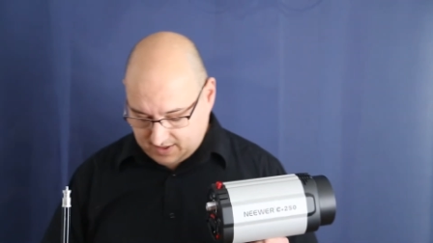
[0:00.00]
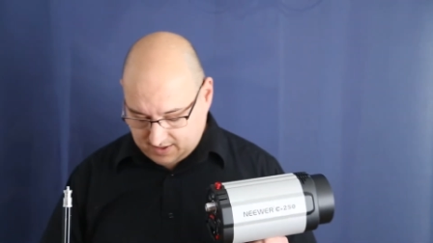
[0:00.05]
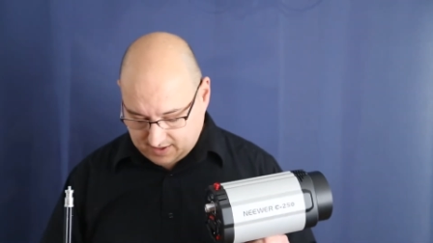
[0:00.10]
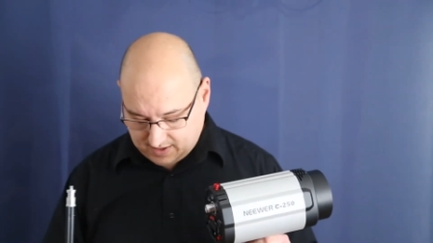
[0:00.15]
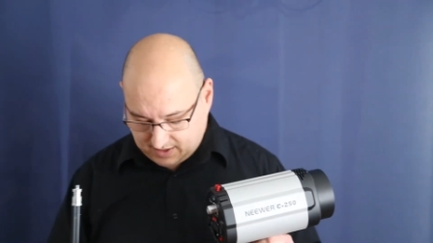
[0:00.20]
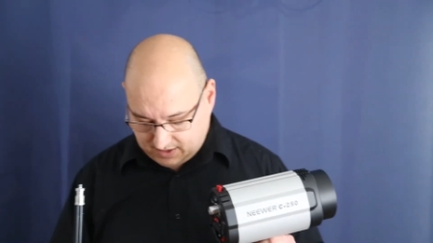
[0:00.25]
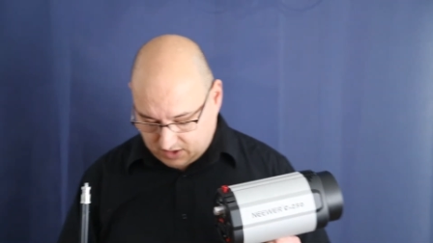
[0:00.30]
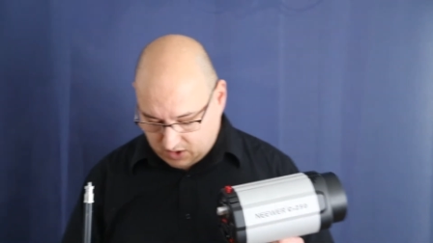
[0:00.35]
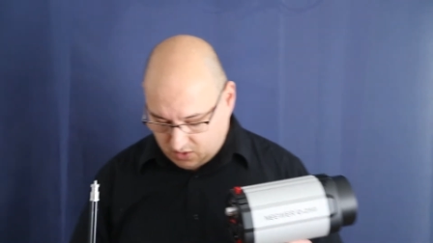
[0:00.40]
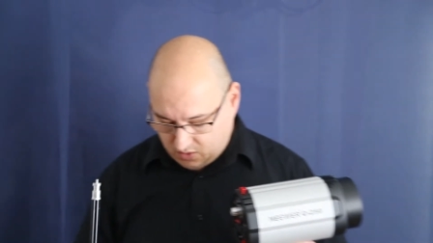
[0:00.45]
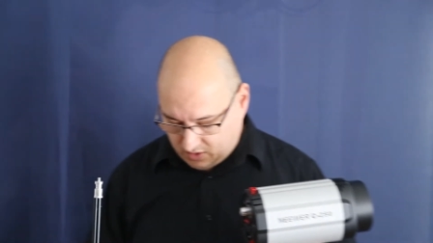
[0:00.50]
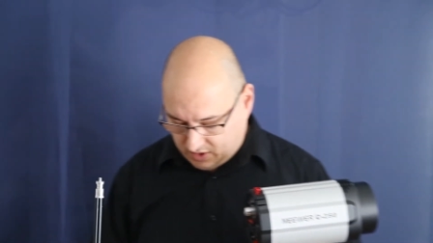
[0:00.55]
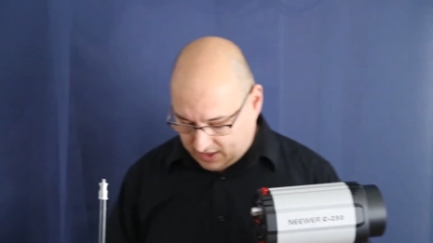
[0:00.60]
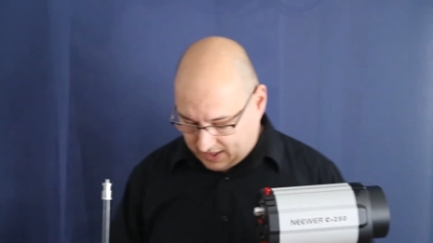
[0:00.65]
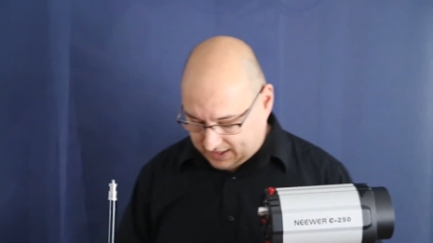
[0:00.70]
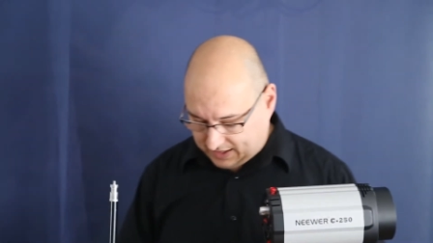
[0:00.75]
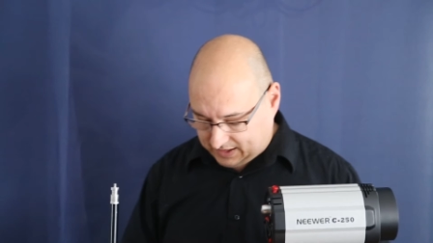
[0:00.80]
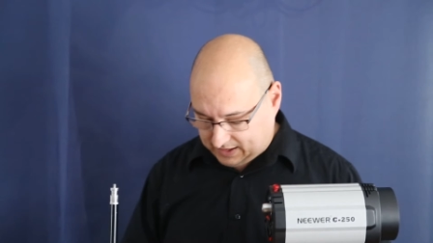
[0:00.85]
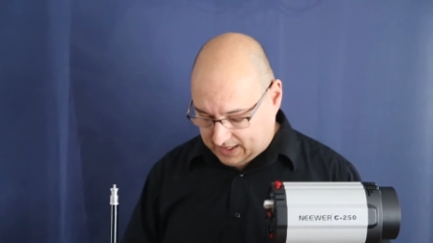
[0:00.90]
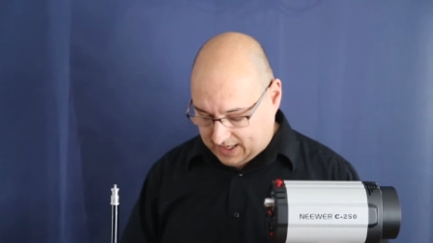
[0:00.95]
lower
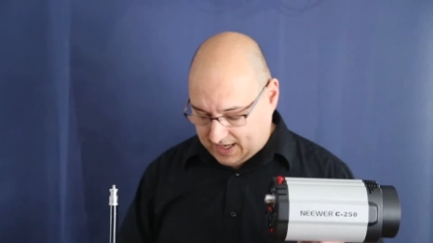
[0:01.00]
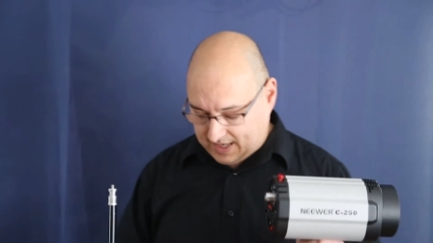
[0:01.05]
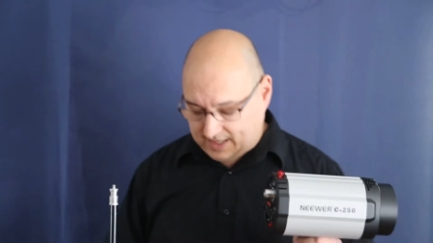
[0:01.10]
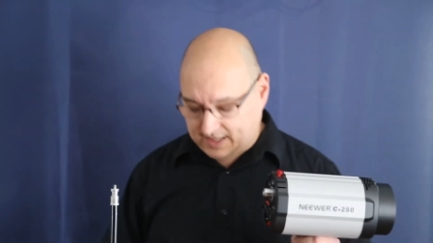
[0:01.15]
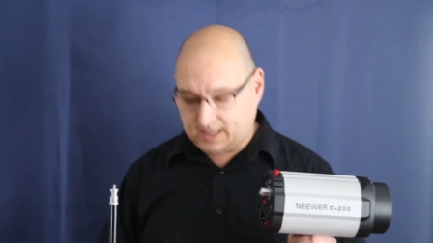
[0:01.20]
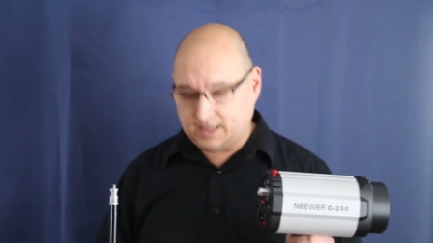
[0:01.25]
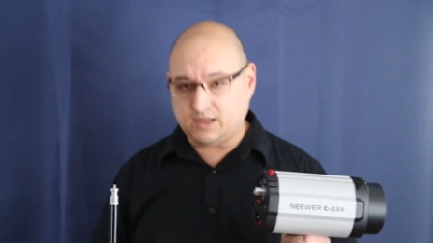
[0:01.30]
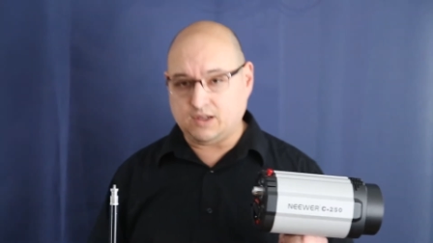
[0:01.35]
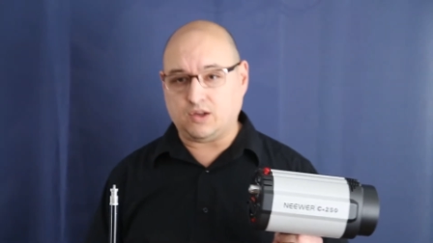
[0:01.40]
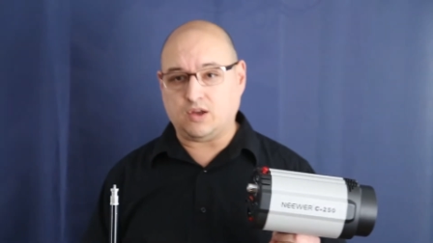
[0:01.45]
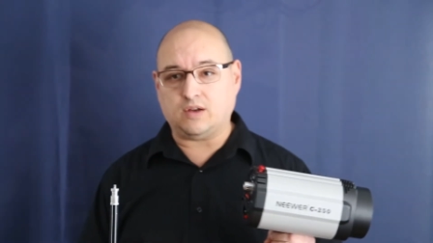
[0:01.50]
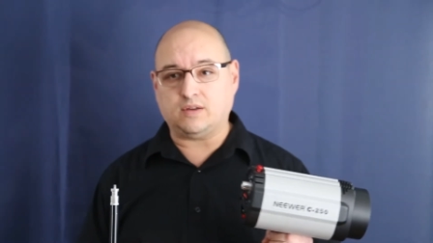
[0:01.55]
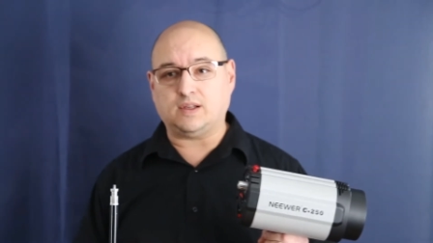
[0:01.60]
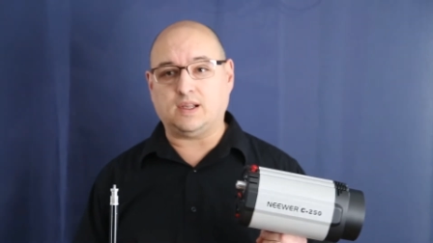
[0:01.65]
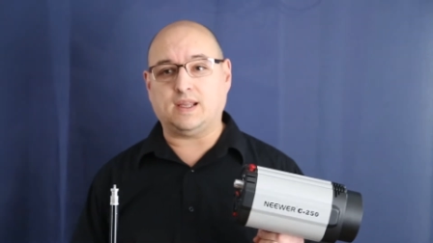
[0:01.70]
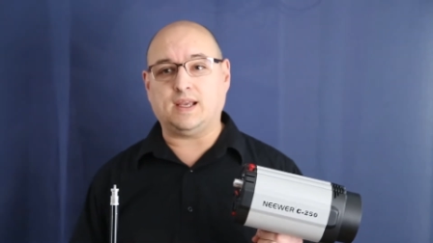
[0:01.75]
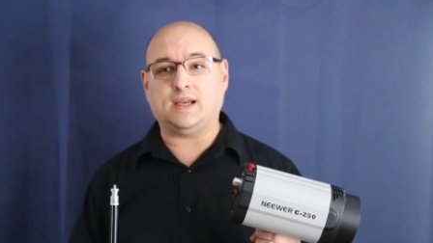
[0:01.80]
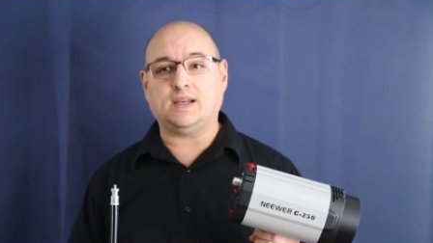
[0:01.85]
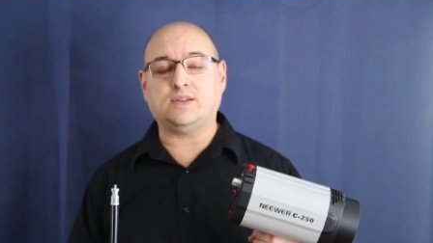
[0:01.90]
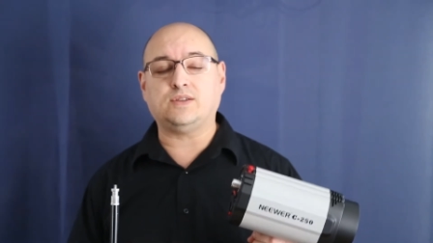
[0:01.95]
end line along the
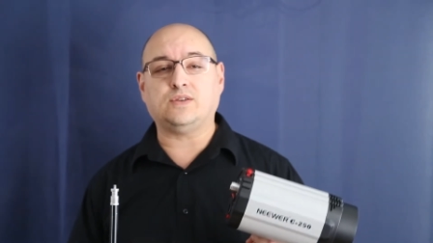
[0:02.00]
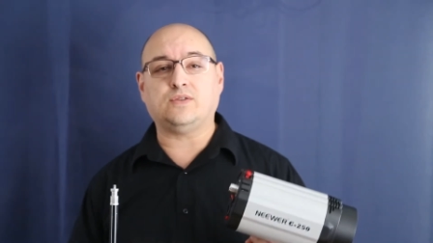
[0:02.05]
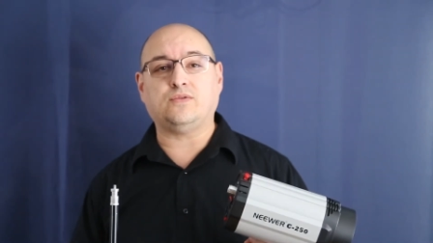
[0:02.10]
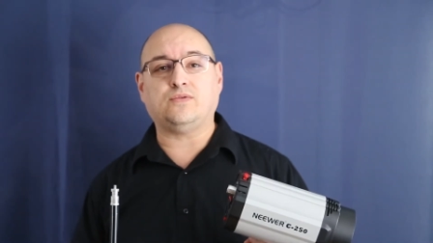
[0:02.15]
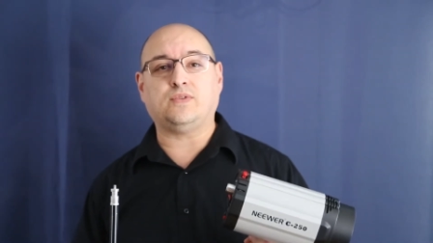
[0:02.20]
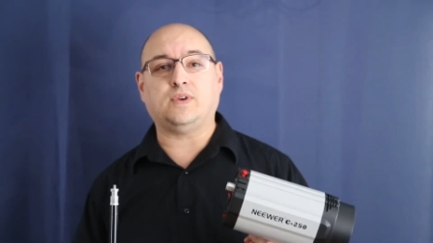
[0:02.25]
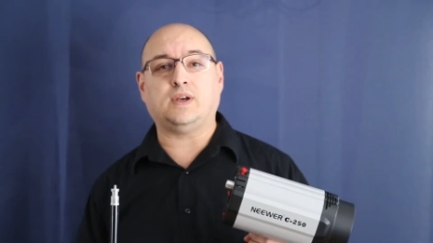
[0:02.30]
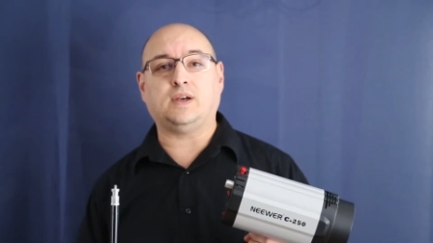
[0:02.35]
lines of